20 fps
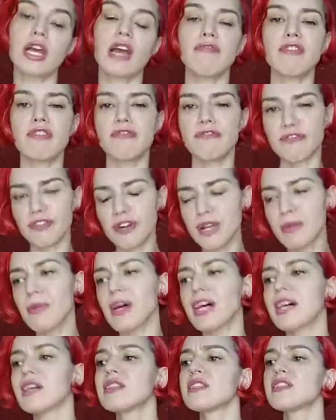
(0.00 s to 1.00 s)
Every 3
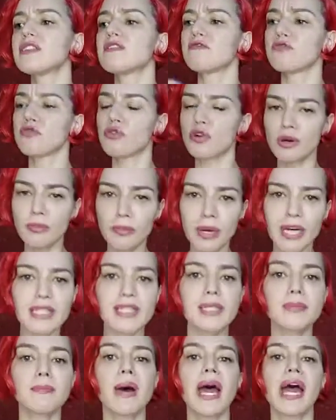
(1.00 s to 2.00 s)
months, 4
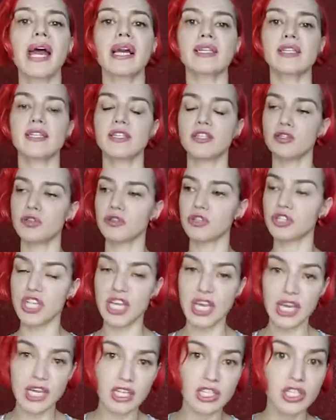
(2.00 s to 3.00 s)
months max, you
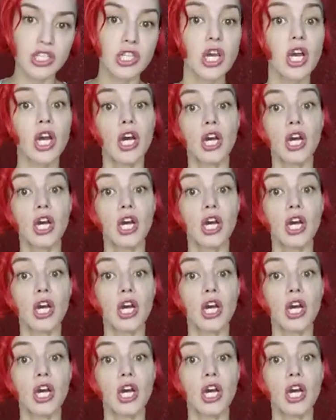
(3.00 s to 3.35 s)
change.